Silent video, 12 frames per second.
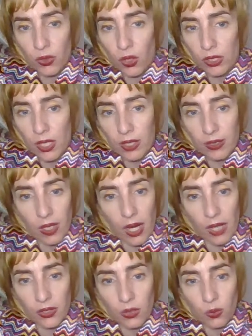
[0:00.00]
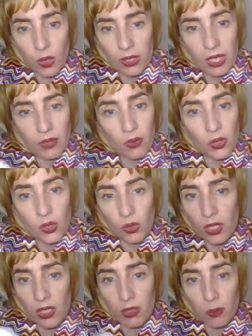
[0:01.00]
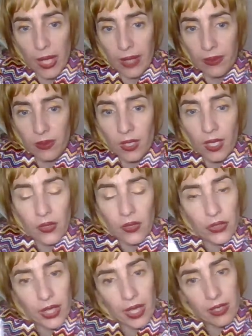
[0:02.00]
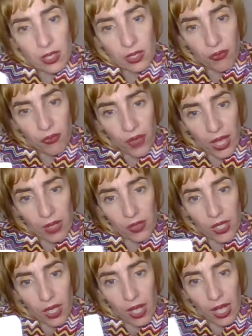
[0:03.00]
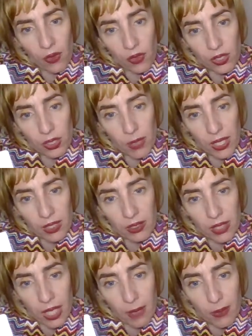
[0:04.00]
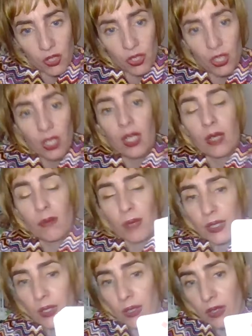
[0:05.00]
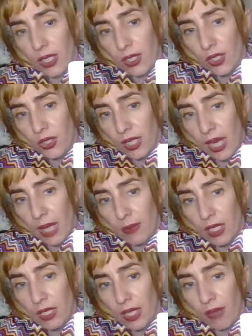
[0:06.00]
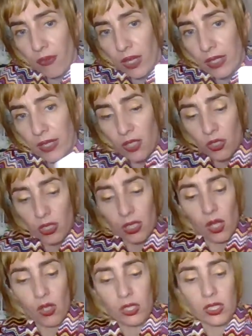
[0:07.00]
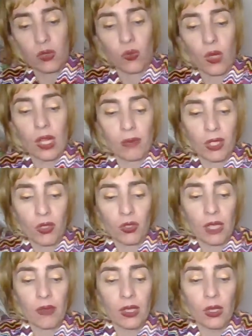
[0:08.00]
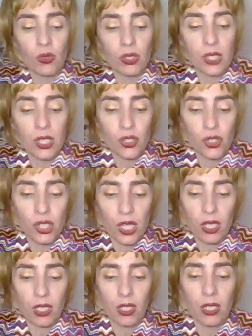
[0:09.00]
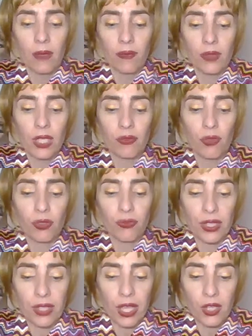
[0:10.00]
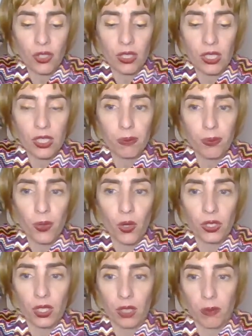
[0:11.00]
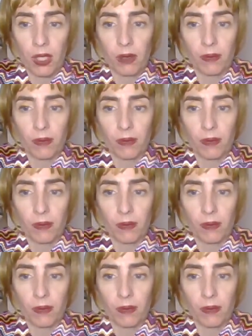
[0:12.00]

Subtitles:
got that card as well. That was on his mind. Yes, it's a failure. I already make a damage, but here it comes. I have financial loss as well because I will lose this chick that was financially supporting me.